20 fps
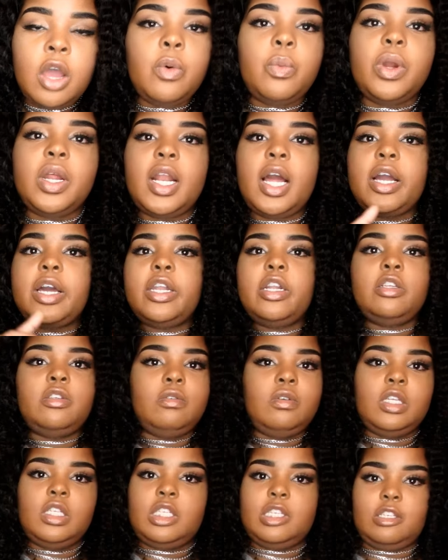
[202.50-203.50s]
We're not gonna
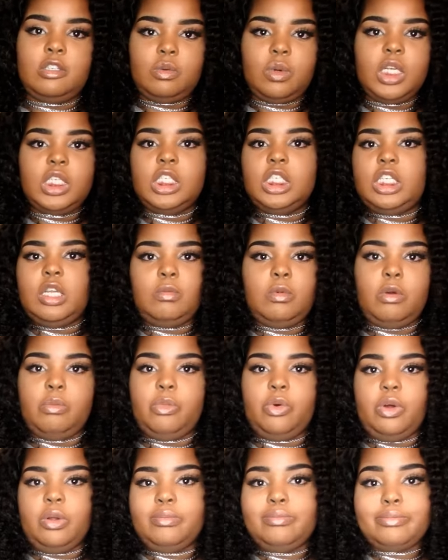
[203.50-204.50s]
do this situationship no
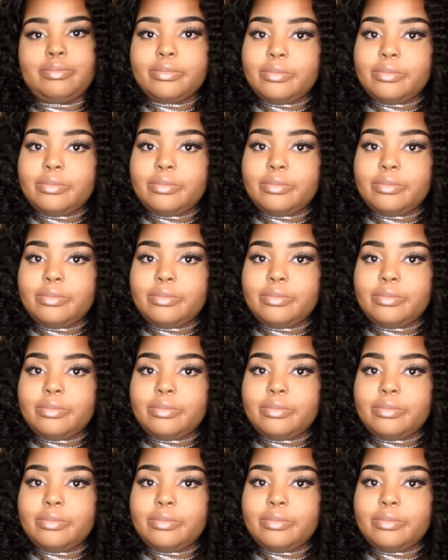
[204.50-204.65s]
more.